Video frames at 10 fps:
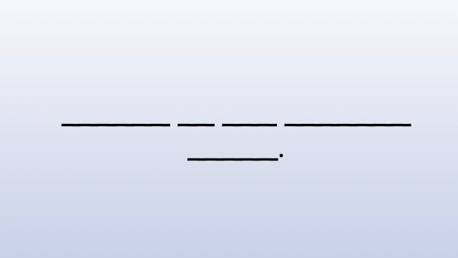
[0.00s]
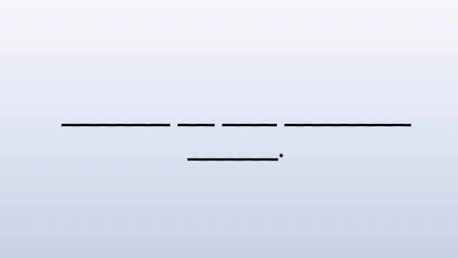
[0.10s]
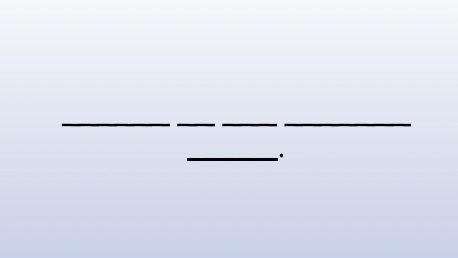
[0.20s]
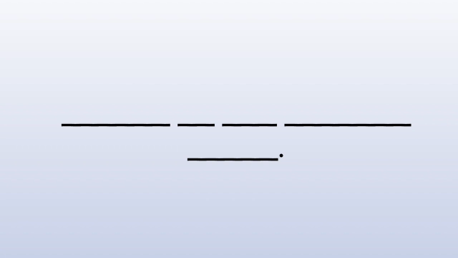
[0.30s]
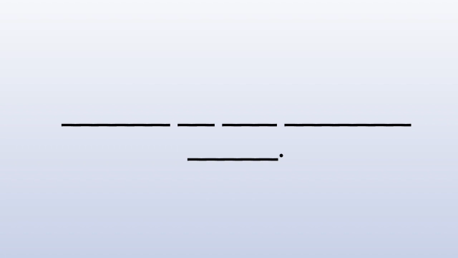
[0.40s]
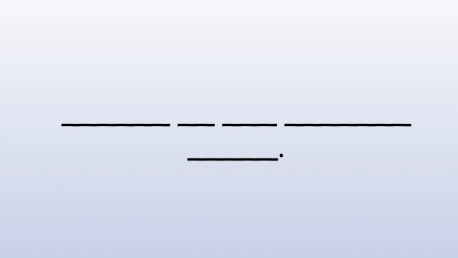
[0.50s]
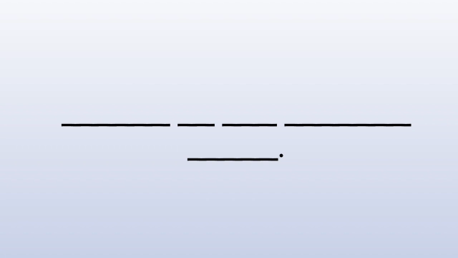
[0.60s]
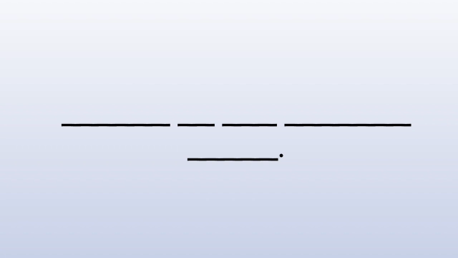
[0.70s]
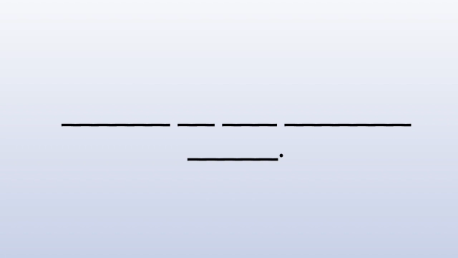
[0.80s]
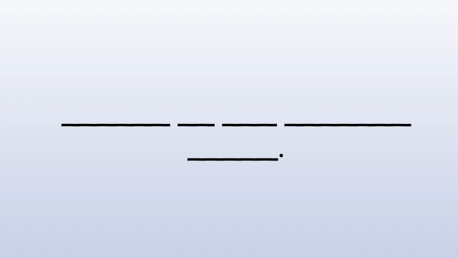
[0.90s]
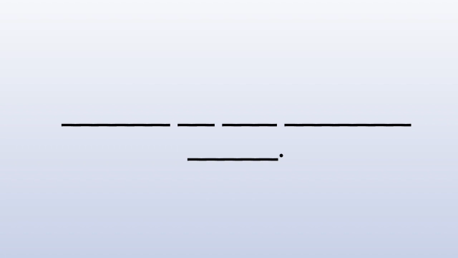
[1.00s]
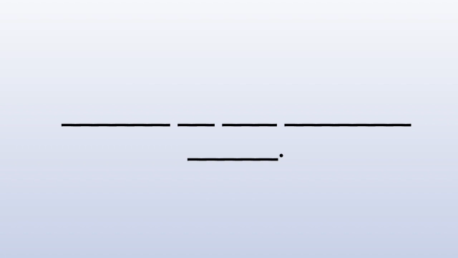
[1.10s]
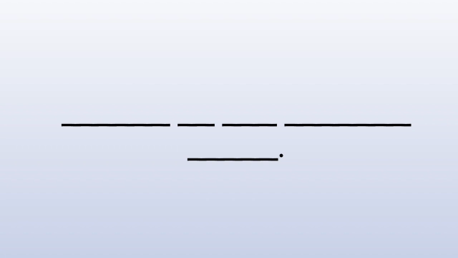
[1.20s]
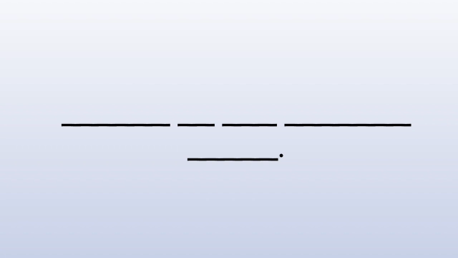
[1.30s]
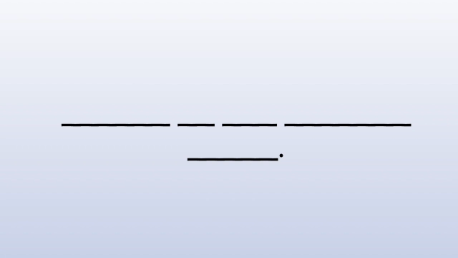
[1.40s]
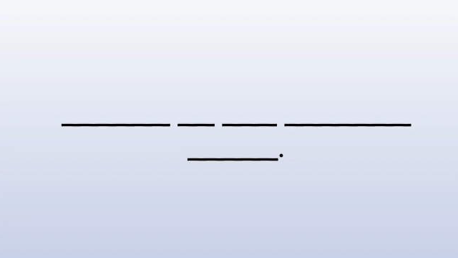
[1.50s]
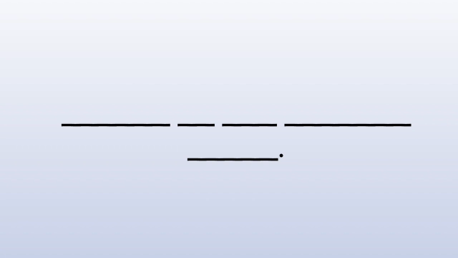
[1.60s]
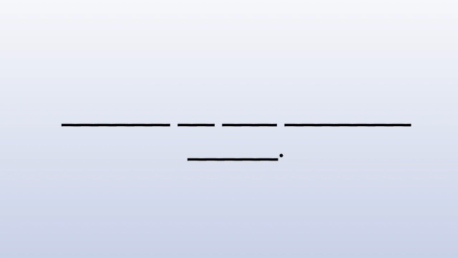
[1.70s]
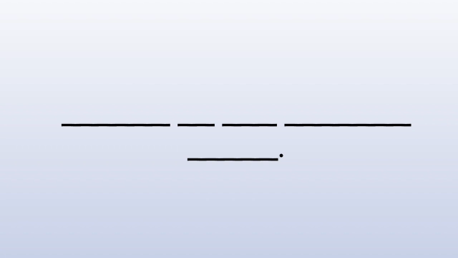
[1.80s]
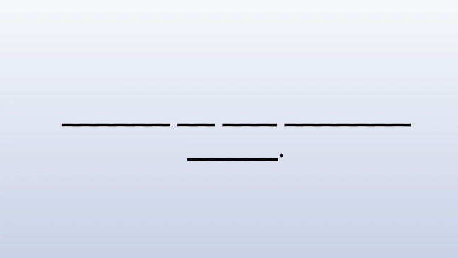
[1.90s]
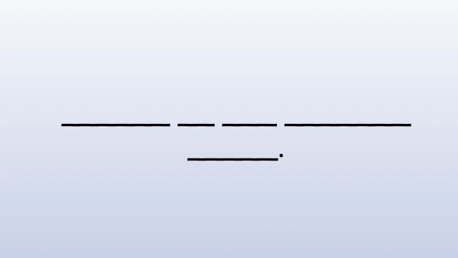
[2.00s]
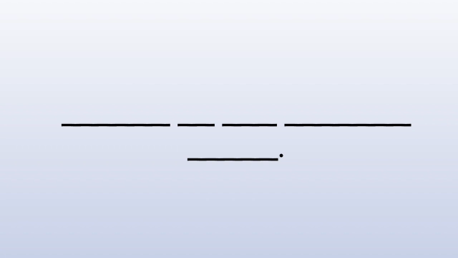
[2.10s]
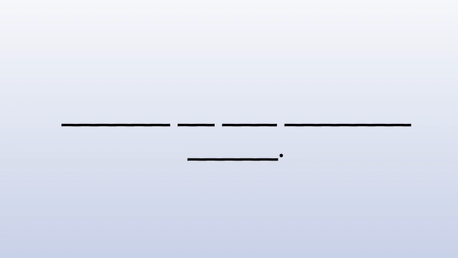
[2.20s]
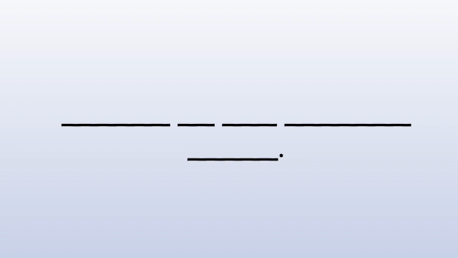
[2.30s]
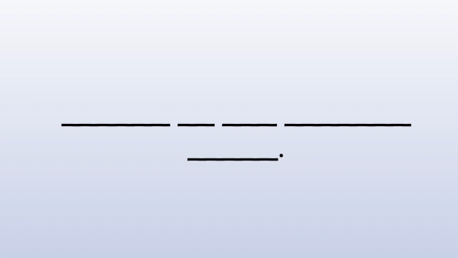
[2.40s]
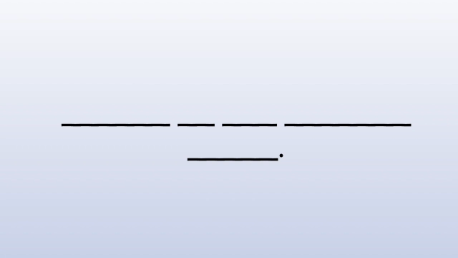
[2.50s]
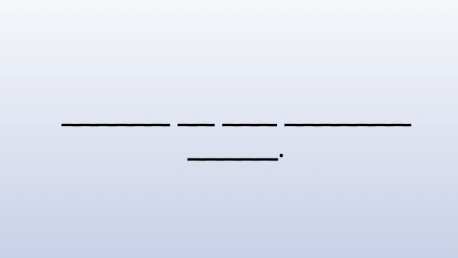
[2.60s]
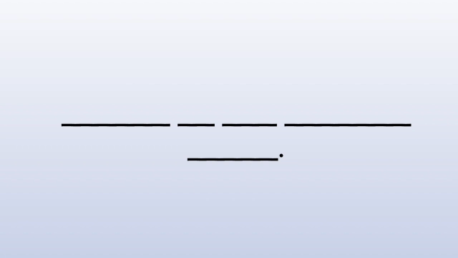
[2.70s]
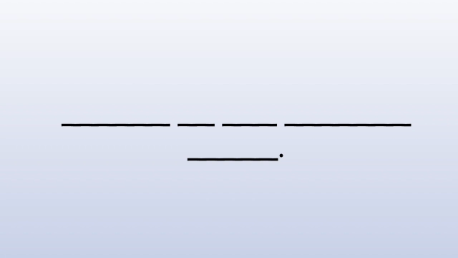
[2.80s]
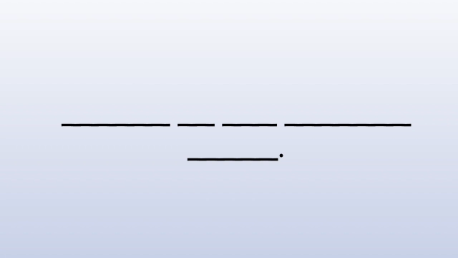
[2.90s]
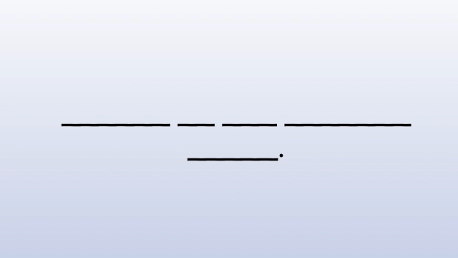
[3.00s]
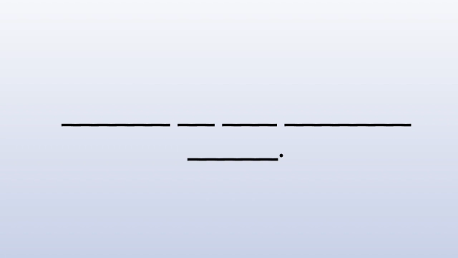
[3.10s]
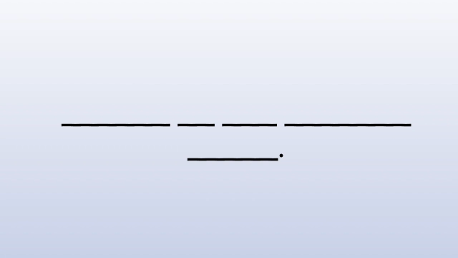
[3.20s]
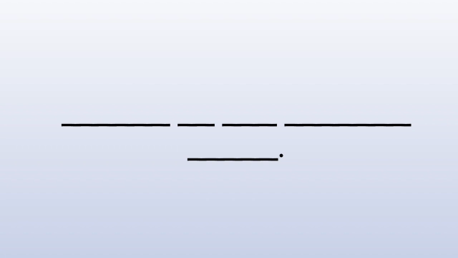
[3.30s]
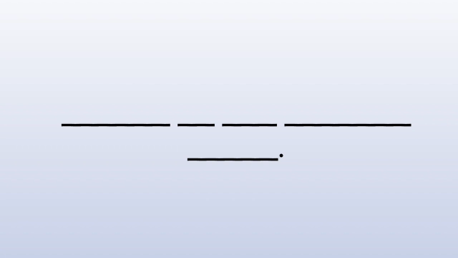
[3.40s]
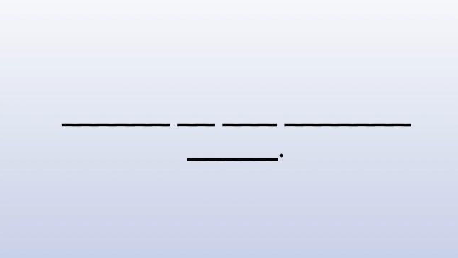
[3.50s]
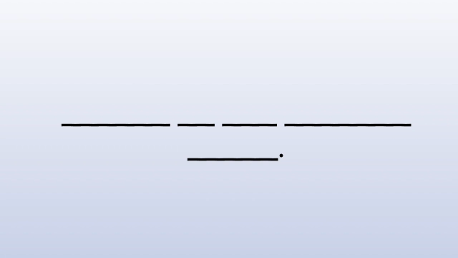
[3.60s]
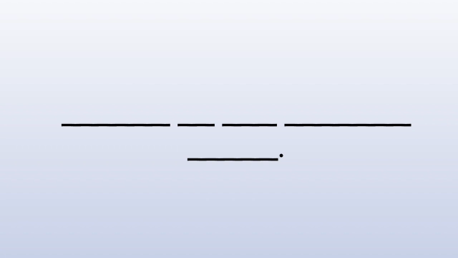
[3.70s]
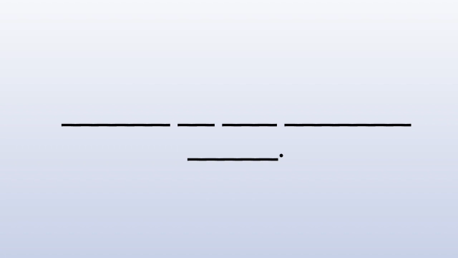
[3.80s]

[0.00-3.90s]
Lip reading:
No face is visible, so there are no lips to read.